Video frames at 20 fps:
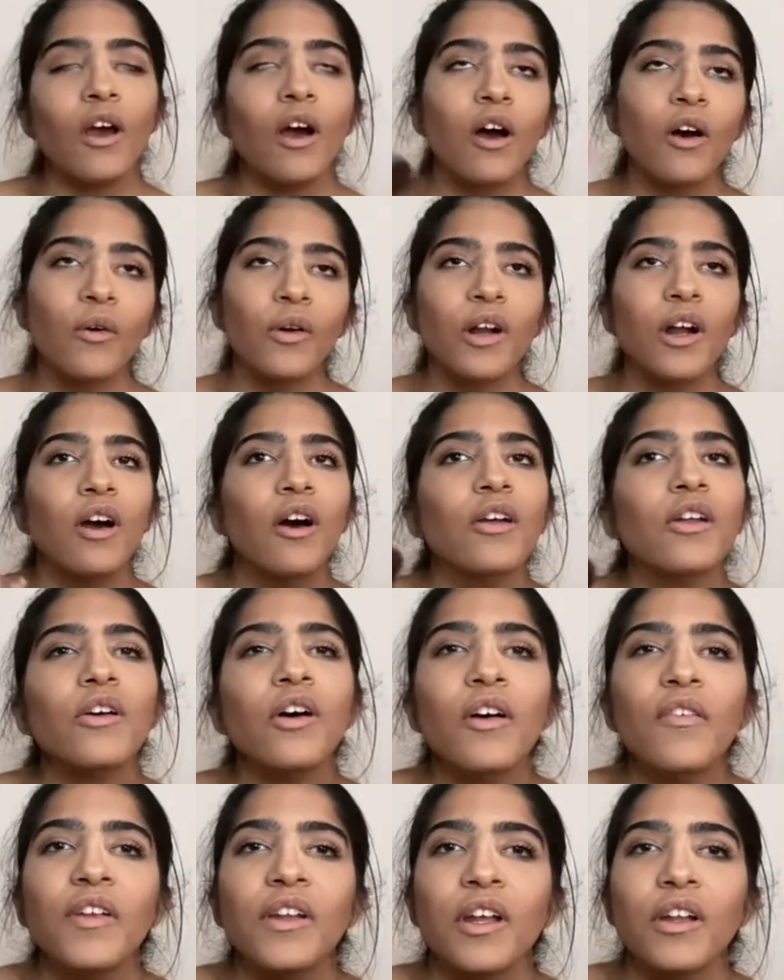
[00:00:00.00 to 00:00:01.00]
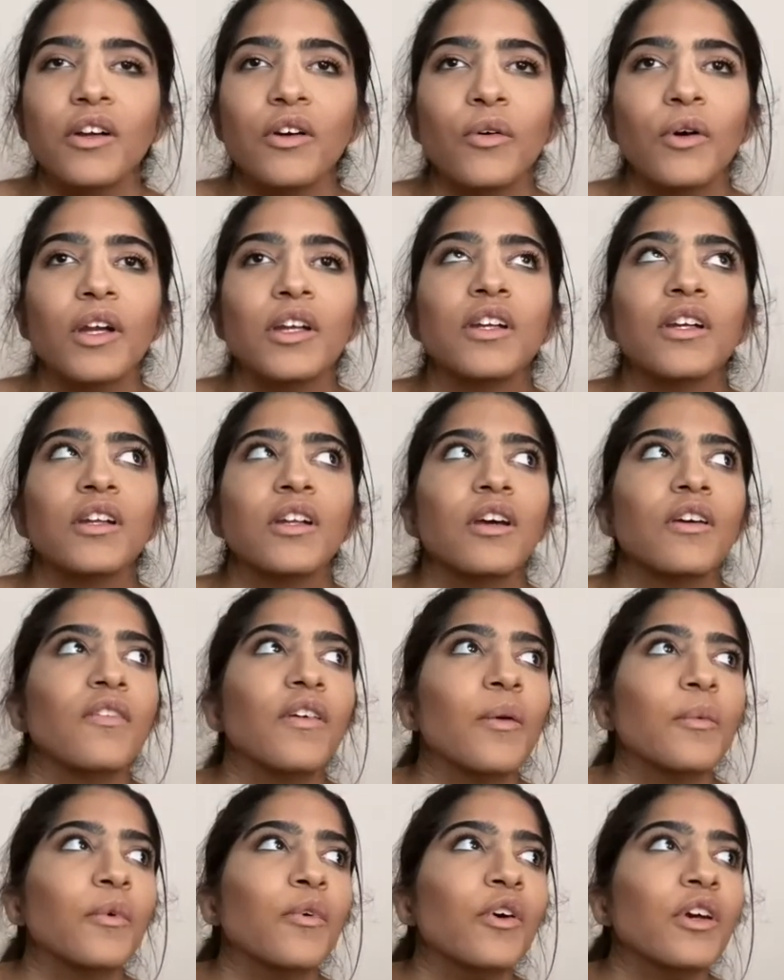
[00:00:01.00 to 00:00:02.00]
Oh, and I also have another question. If
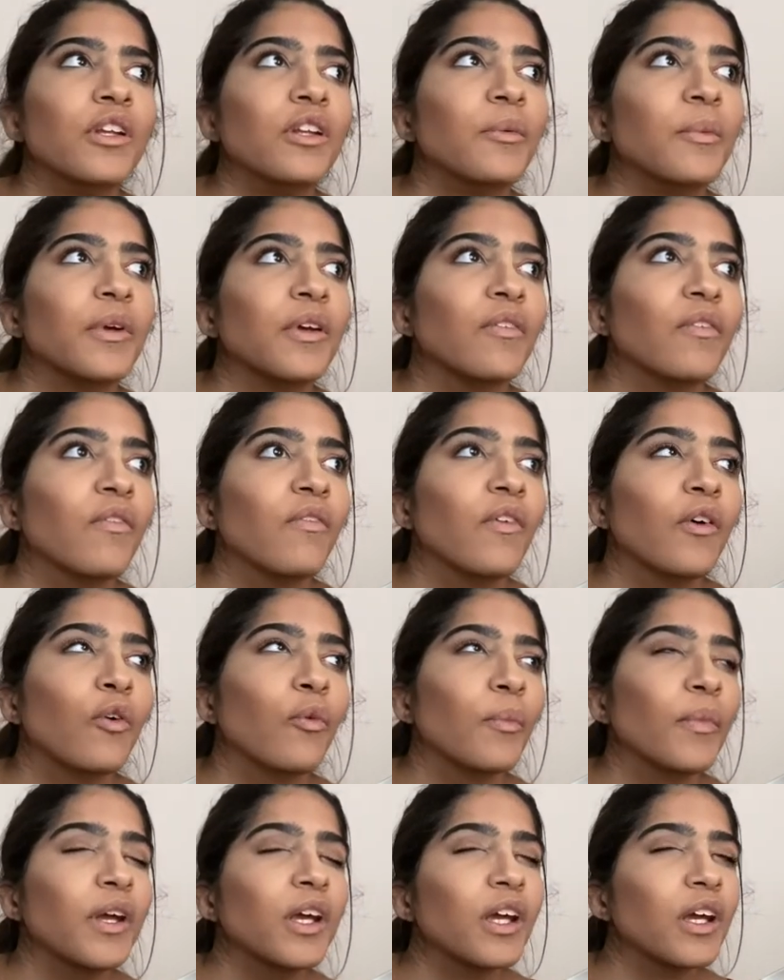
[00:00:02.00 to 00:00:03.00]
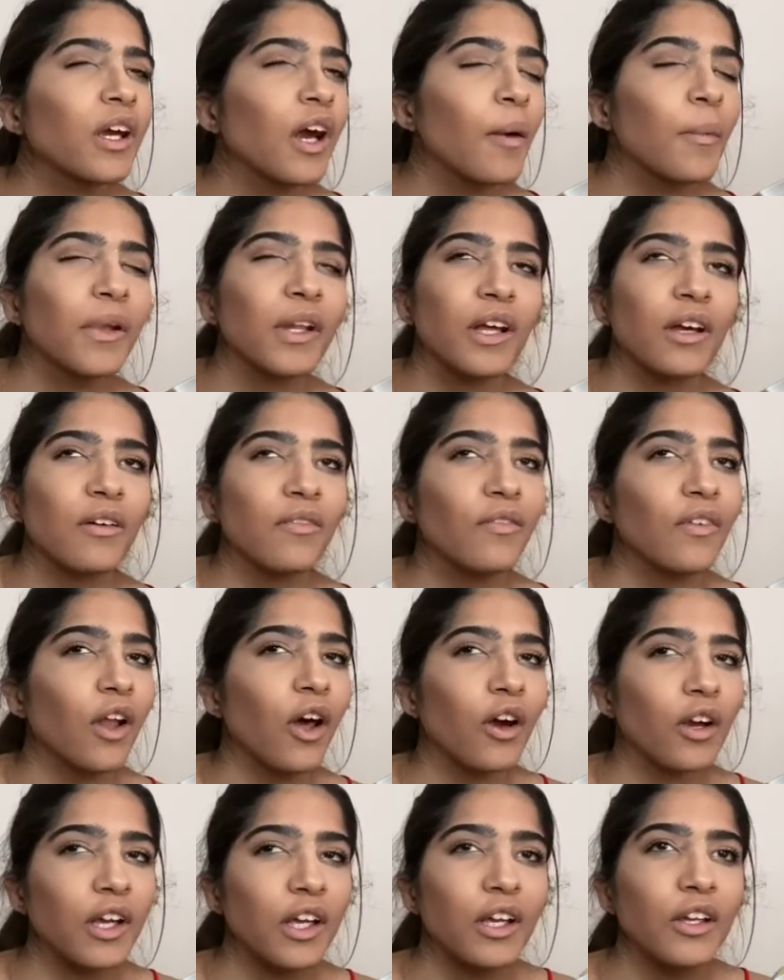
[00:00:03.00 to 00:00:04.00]
I'm going to be filming, I mean like
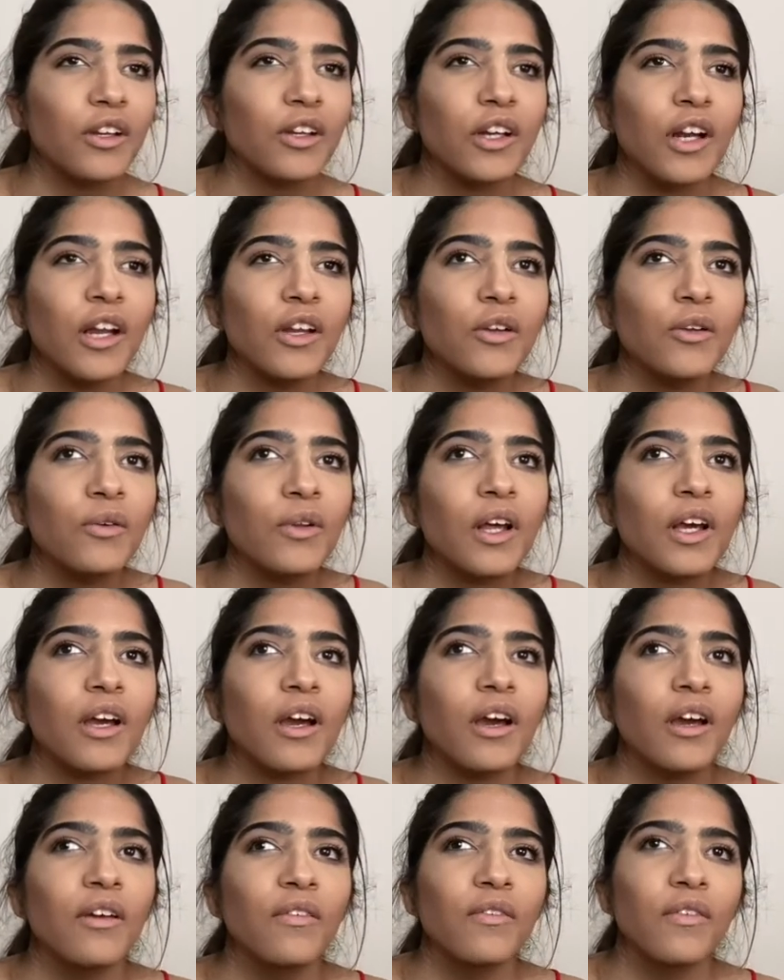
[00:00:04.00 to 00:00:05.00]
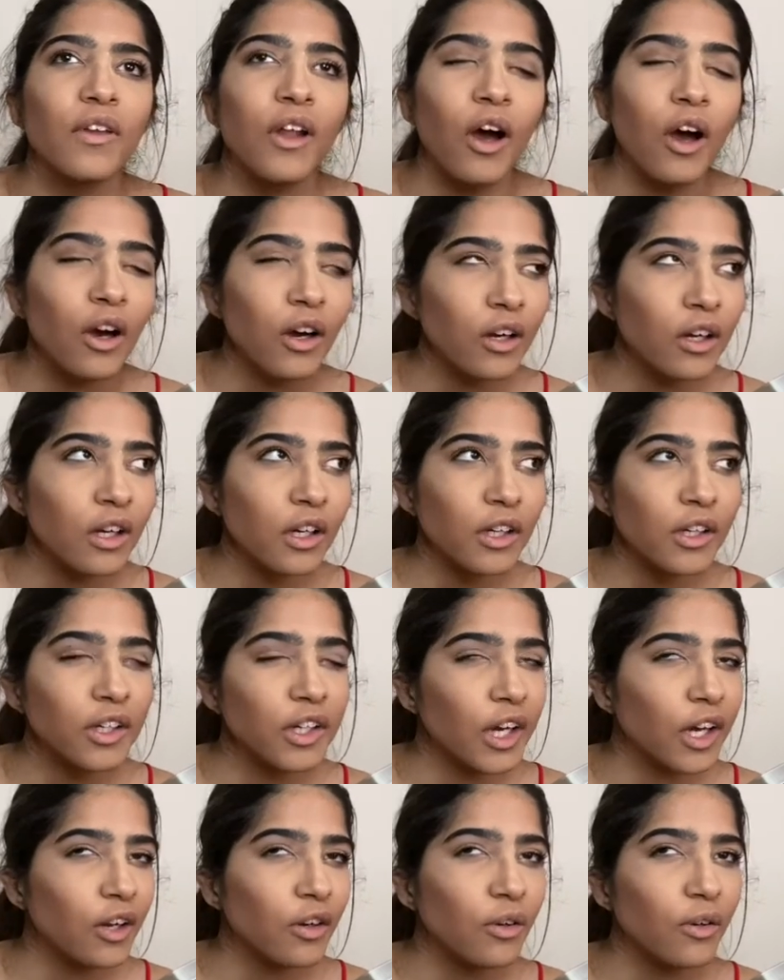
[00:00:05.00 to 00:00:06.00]
vlogging, should I do like a vlog
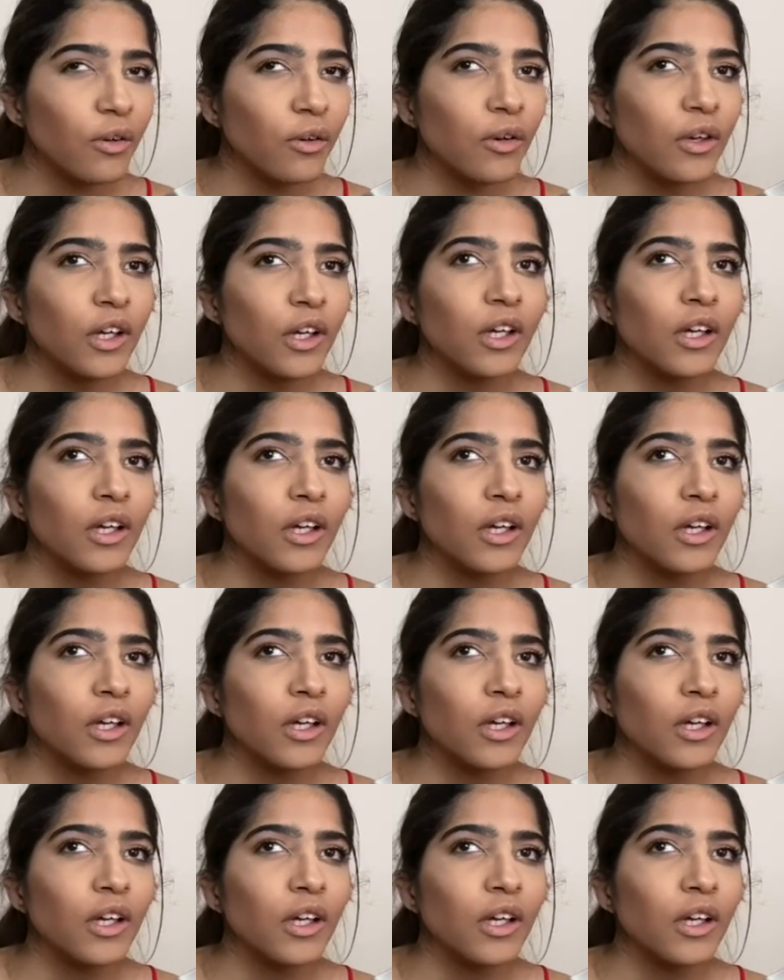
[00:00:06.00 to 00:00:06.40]
channel?